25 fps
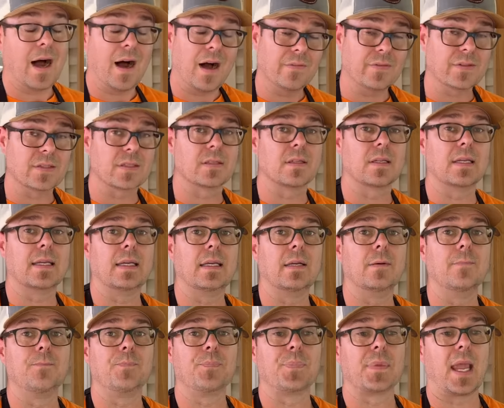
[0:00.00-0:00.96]
obviously
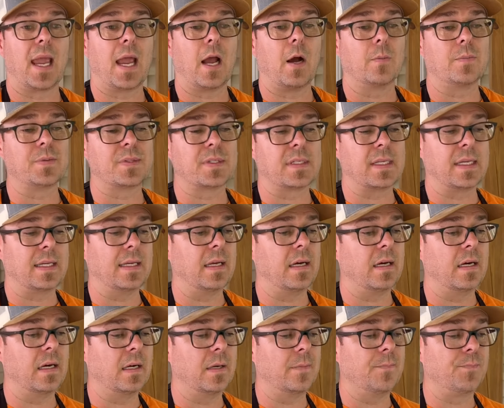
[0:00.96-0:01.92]
helps the
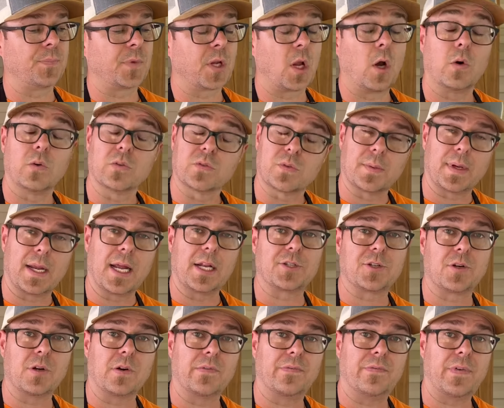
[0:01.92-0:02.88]
uh, coals from
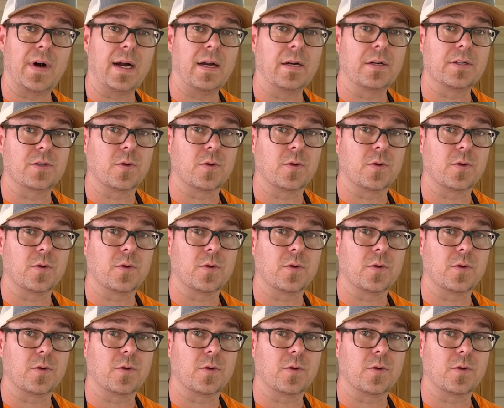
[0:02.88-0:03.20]
catching on fire.